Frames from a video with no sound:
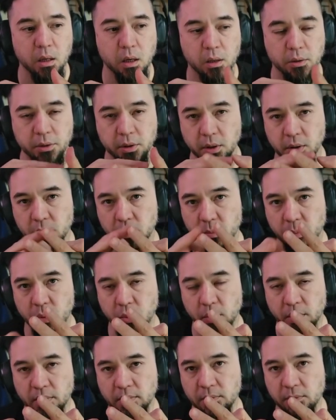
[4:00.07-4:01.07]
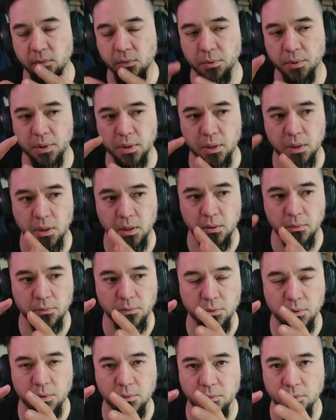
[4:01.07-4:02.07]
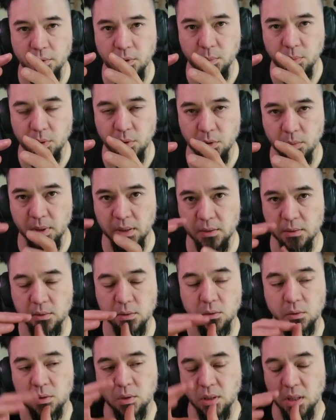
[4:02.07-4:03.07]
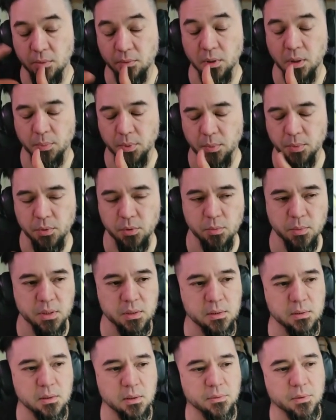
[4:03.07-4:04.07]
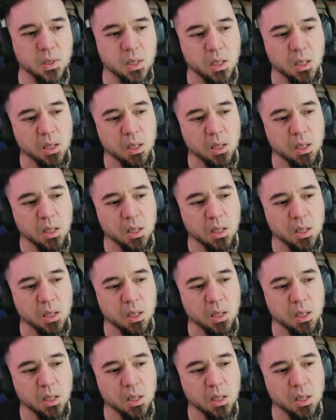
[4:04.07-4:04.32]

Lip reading: the other points for the protomons to level up your protomons and stuff.